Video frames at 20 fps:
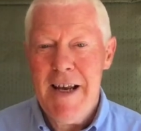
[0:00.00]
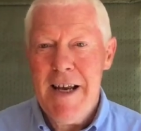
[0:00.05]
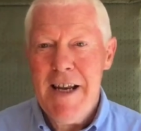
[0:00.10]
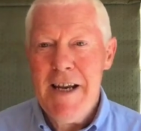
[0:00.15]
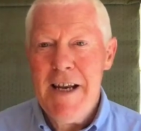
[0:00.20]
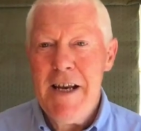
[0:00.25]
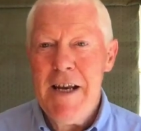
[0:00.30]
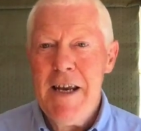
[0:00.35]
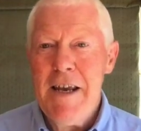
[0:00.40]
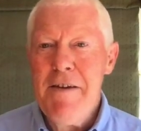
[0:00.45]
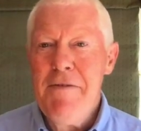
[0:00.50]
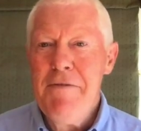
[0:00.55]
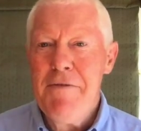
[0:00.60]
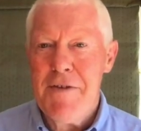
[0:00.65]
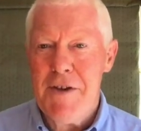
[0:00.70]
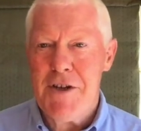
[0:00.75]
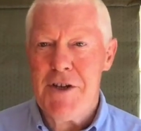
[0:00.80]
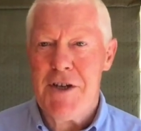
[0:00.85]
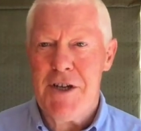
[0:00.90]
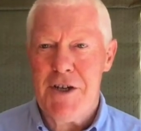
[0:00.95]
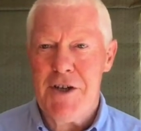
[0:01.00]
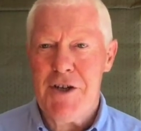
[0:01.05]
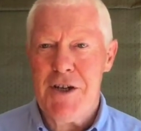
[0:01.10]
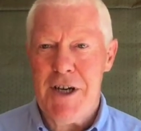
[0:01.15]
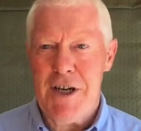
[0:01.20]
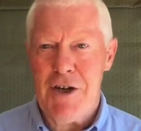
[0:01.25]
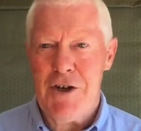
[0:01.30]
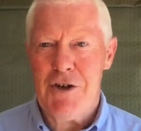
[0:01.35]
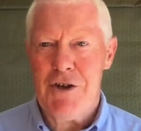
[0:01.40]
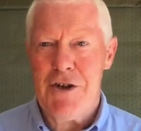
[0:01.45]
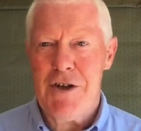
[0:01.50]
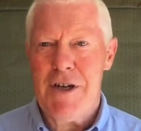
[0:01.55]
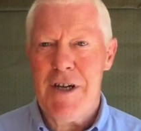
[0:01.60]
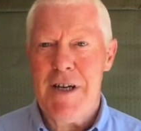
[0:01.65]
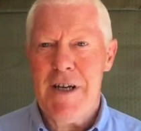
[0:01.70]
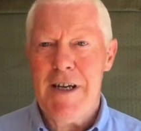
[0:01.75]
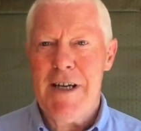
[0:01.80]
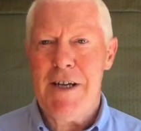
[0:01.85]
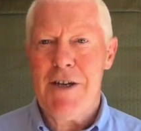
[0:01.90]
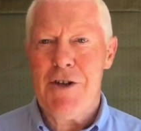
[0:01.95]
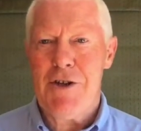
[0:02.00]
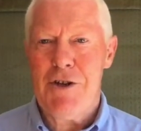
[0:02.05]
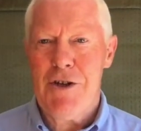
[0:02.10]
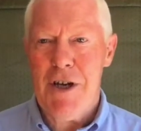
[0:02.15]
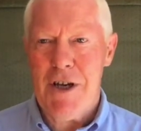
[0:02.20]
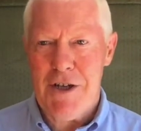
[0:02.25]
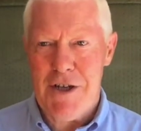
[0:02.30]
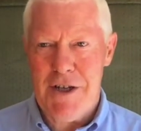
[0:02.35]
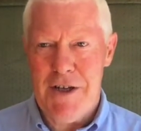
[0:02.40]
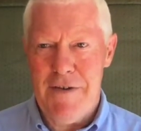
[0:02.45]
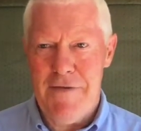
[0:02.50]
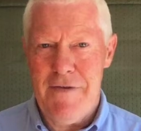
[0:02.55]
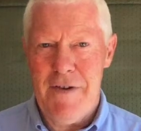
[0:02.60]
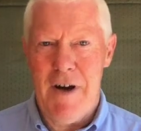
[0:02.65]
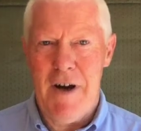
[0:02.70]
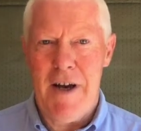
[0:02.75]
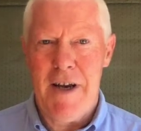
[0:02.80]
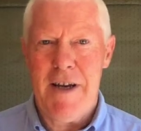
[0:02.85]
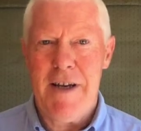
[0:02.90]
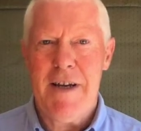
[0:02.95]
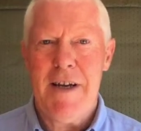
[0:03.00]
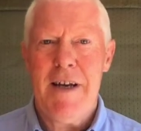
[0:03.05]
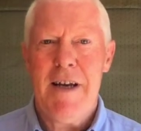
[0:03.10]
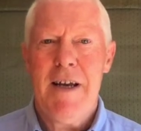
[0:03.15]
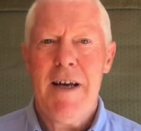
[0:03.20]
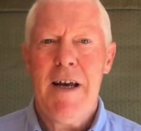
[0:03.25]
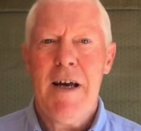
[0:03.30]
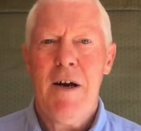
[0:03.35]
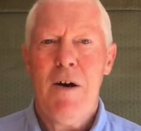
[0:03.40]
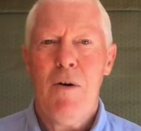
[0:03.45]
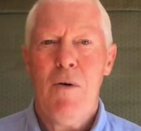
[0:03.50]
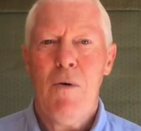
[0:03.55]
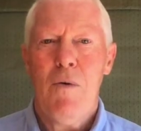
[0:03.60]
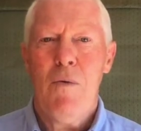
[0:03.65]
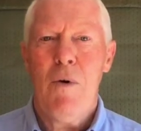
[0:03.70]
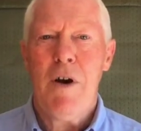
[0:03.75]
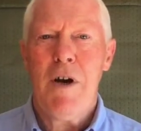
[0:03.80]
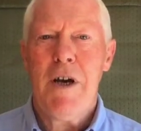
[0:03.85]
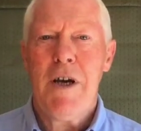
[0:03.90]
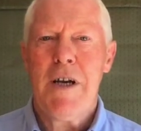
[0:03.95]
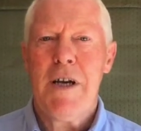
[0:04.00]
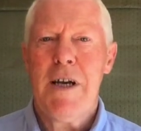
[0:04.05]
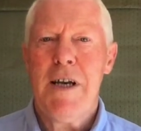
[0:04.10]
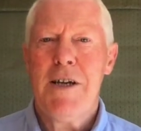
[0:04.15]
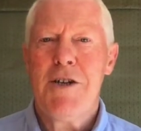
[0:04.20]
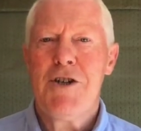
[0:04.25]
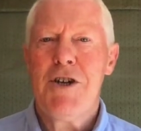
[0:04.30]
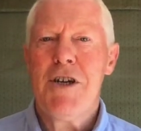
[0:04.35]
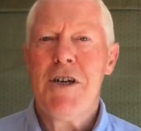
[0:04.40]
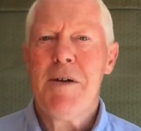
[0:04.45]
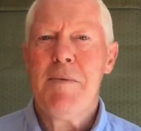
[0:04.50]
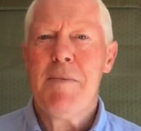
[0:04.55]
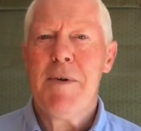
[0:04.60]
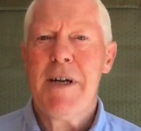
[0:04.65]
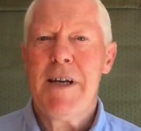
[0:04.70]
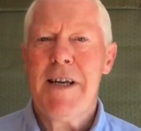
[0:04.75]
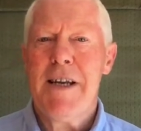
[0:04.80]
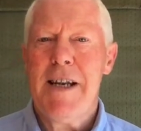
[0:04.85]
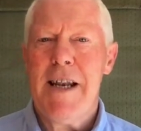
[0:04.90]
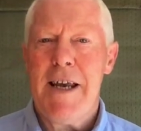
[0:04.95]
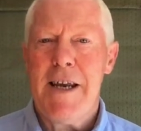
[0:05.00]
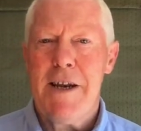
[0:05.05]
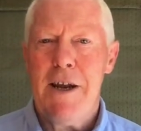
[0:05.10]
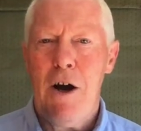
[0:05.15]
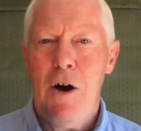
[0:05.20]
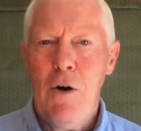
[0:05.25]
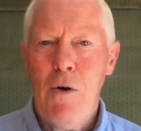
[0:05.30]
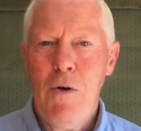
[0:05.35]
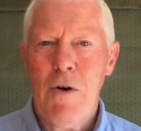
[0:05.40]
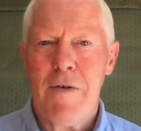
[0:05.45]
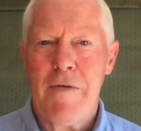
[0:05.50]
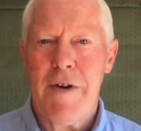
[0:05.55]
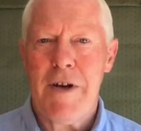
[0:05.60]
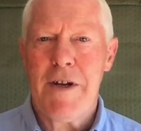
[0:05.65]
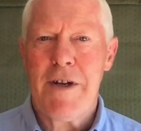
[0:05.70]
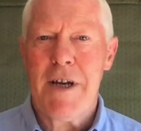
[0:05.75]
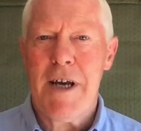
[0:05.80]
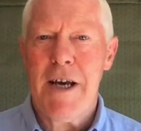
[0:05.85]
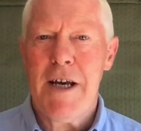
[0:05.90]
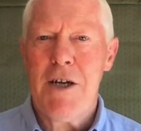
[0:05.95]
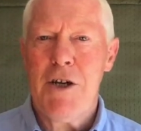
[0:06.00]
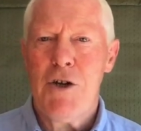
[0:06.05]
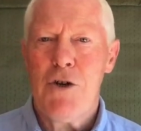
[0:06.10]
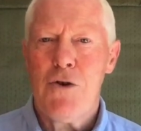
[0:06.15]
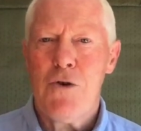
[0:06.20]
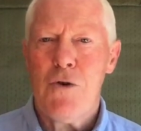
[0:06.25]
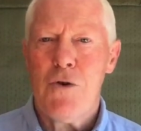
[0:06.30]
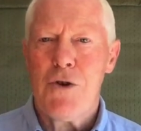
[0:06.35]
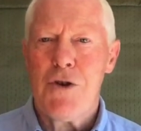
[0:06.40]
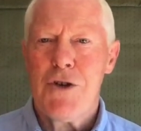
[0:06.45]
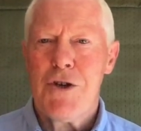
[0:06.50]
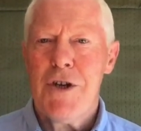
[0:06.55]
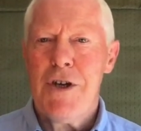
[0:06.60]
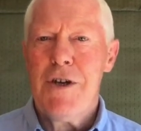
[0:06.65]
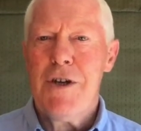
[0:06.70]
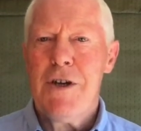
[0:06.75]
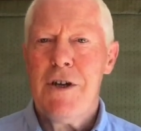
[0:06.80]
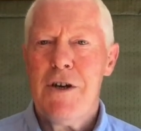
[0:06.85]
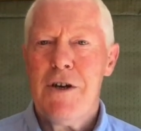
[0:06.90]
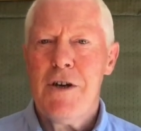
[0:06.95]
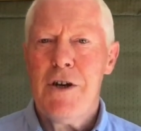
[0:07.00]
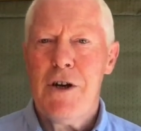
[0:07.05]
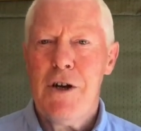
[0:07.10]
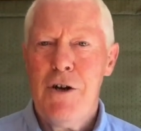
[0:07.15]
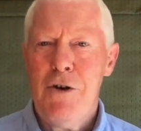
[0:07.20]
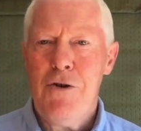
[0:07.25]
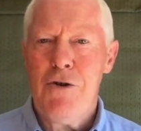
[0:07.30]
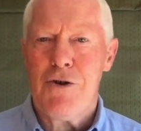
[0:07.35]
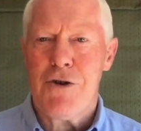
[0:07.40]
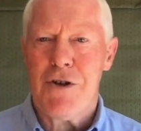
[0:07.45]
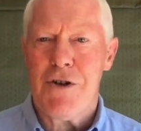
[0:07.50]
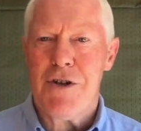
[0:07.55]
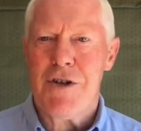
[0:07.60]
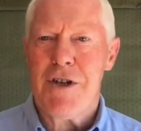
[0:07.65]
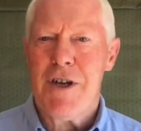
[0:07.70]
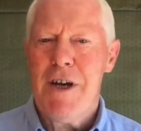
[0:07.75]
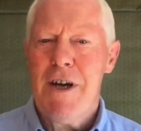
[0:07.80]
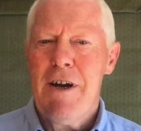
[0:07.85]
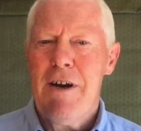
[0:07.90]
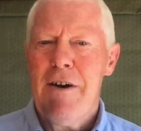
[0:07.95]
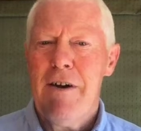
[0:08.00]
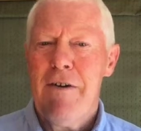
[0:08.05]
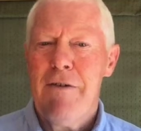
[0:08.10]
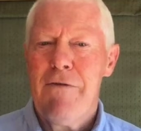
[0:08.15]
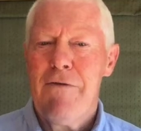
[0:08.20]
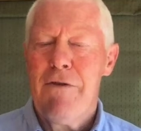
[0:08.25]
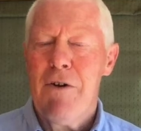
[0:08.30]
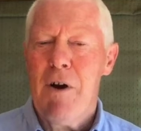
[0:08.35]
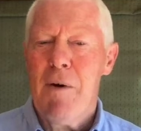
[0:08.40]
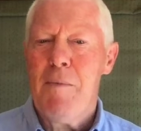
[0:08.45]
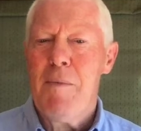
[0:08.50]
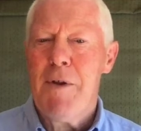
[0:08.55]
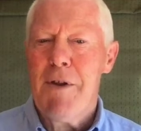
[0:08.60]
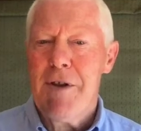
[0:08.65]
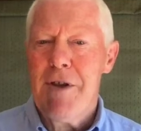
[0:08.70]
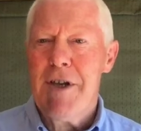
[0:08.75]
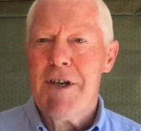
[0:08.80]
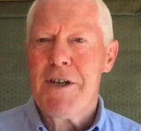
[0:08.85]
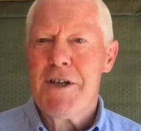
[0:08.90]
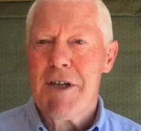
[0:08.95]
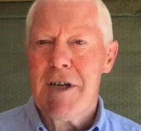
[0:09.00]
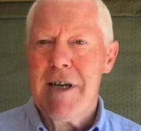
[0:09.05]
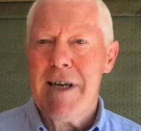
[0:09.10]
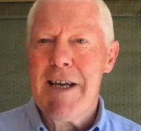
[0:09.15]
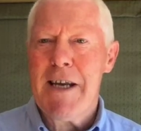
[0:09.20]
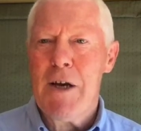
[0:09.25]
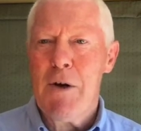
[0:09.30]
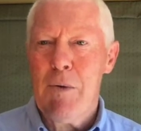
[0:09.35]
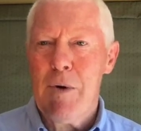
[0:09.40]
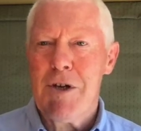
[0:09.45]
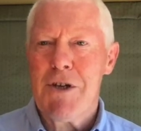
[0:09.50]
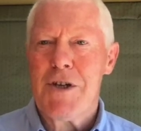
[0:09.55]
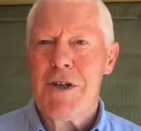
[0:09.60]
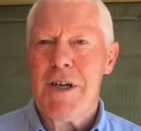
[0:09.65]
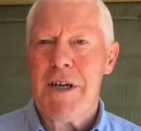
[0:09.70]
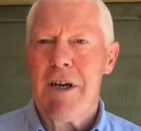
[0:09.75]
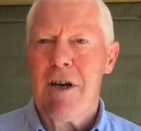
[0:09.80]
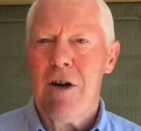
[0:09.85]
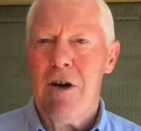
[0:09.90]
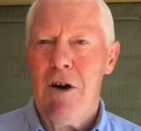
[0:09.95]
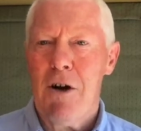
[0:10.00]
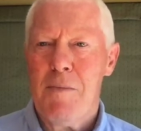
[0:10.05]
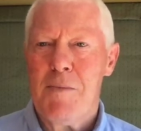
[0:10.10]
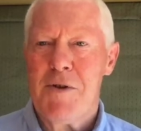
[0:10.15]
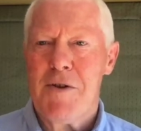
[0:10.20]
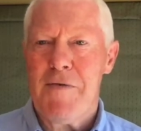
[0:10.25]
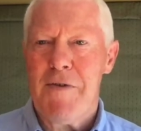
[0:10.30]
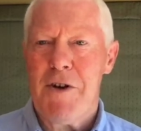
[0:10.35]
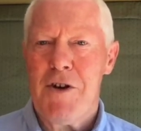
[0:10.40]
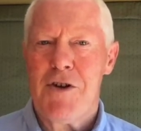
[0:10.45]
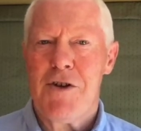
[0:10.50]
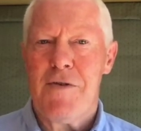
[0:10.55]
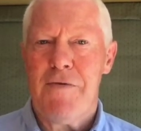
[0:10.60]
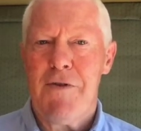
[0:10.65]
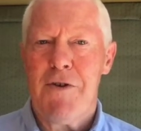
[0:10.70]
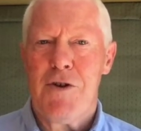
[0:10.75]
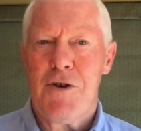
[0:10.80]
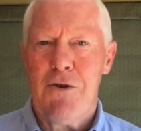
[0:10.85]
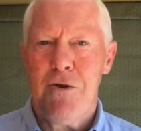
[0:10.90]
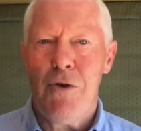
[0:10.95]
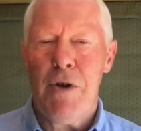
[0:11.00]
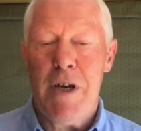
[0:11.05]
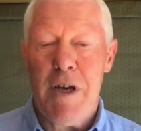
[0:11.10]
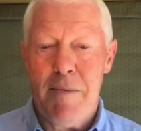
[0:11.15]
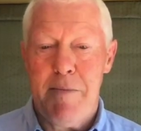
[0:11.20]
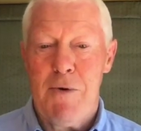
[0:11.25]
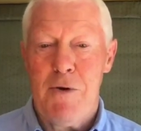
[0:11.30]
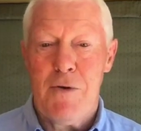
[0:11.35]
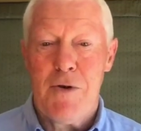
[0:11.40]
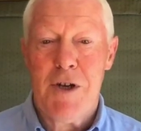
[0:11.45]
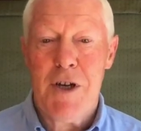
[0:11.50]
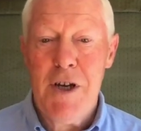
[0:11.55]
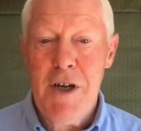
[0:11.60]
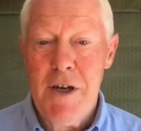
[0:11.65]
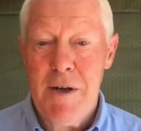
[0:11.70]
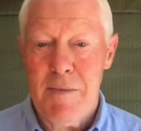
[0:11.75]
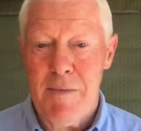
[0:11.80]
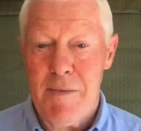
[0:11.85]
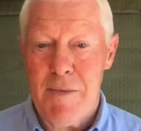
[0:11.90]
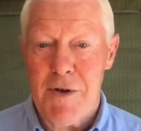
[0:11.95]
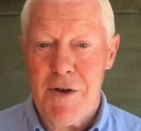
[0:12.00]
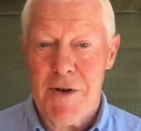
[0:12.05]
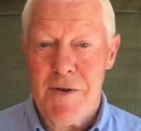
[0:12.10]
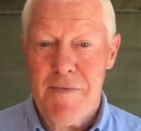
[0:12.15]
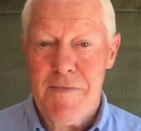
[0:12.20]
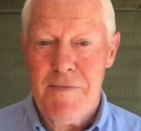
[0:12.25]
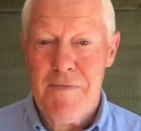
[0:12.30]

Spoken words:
Now, if this distinction is justified, one can legitimately lay hold of it and draw certain conclusions from this linguistic observation of the two Hebrew terms.